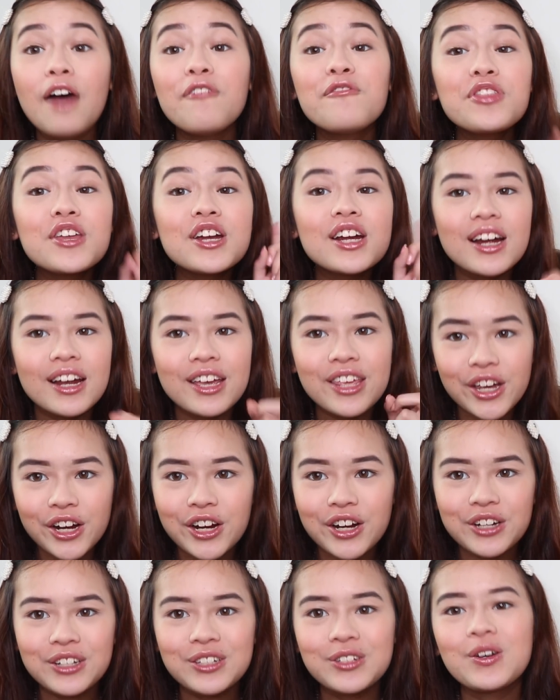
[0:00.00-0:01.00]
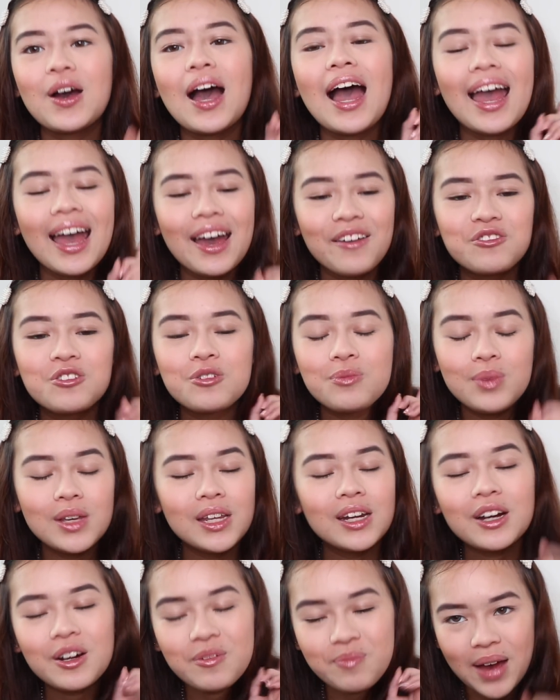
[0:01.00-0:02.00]
after a year, so I have to
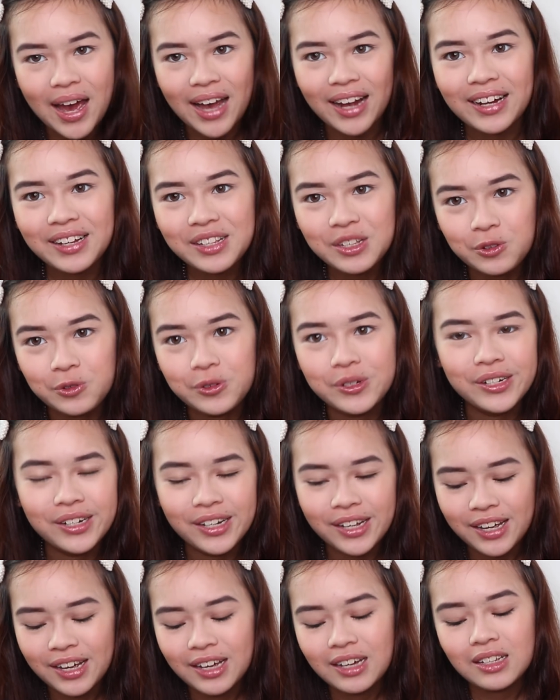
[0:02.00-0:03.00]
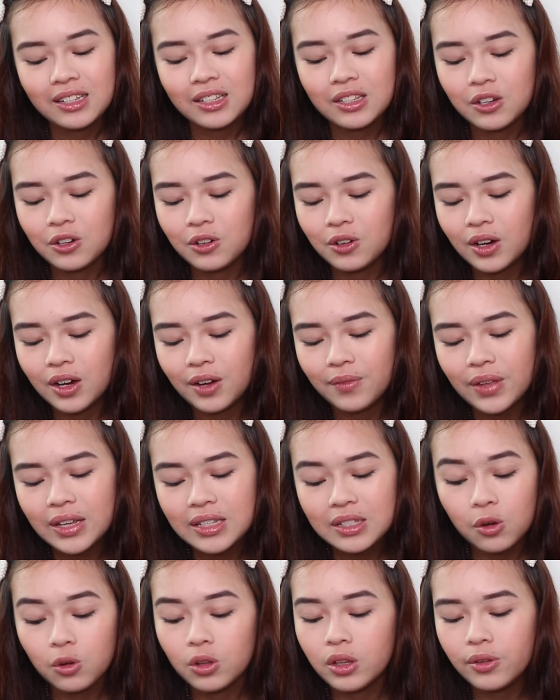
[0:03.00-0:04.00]
beat her back soon. So
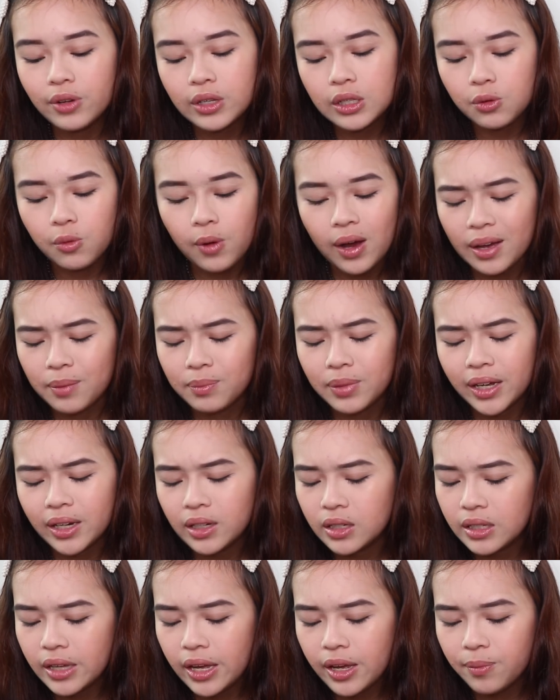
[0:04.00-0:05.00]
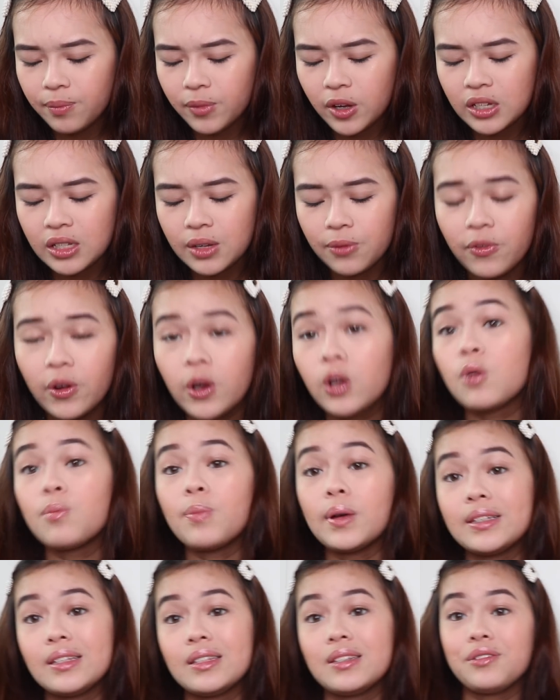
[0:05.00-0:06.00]
that's the only reason why I'm playing this game, because I'm very
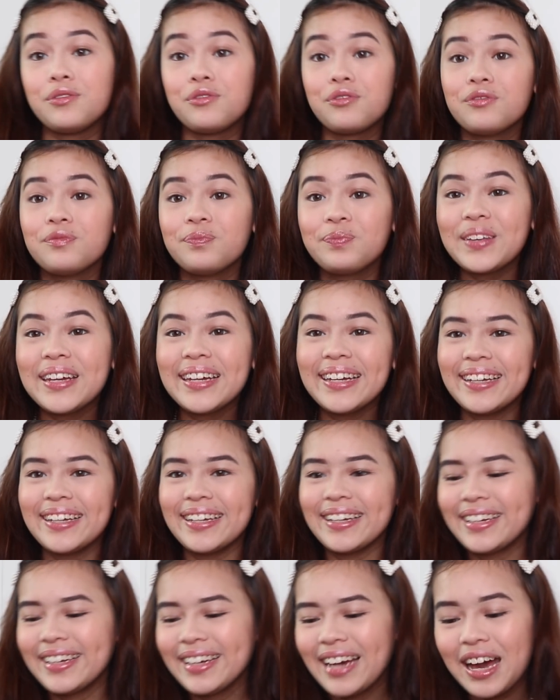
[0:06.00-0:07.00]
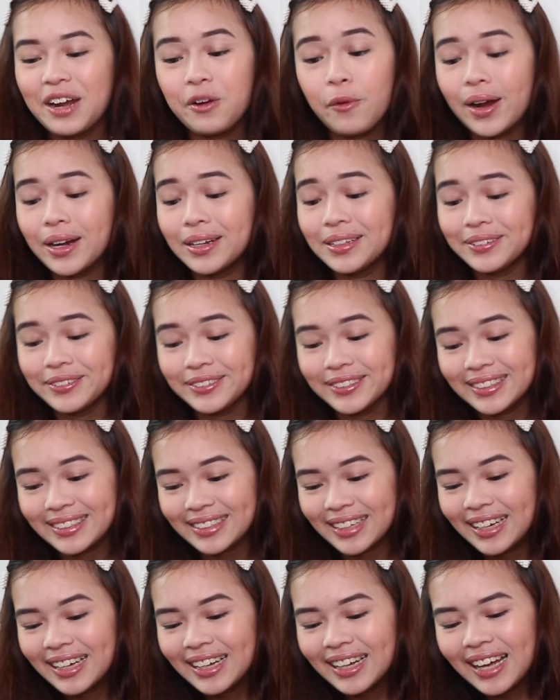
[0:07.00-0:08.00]
competitive. I don't want to lose.
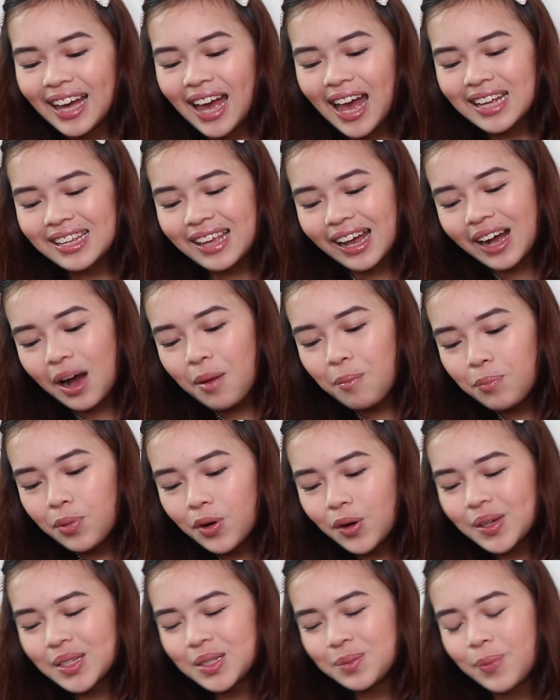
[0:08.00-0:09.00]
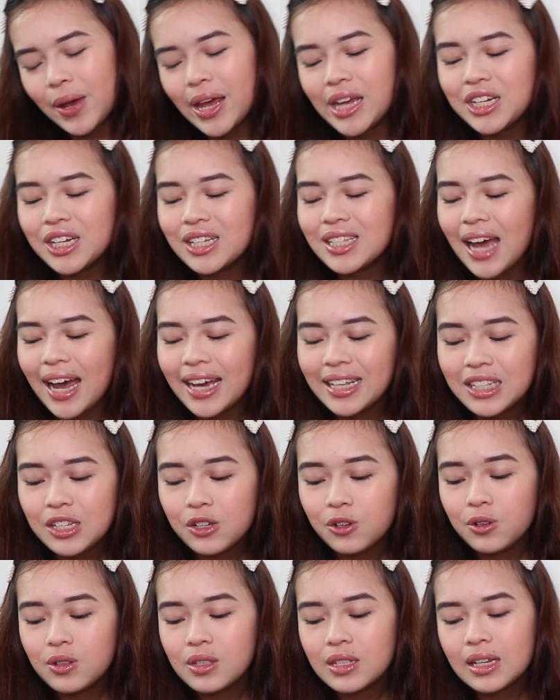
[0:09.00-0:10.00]
So I got Books, Pages,
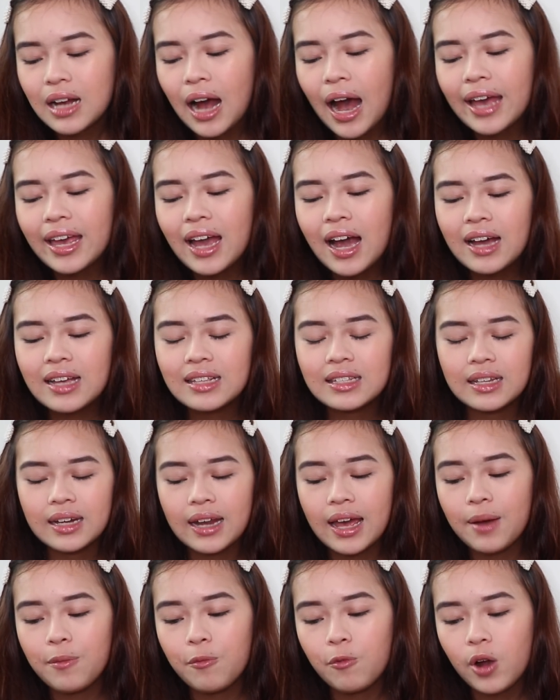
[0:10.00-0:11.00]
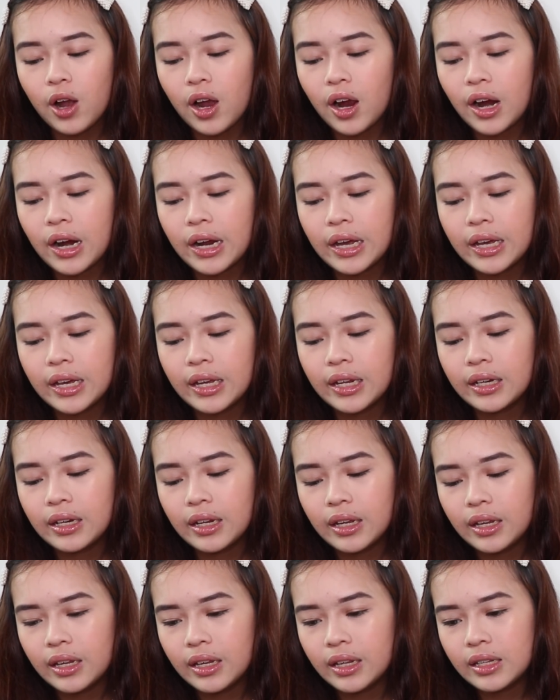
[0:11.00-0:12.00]
iTunes. Kaya is an app where it
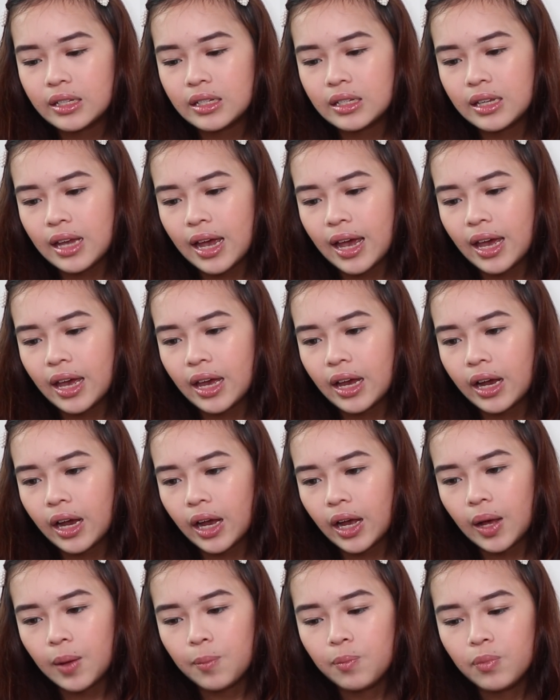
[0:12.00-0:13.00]
is like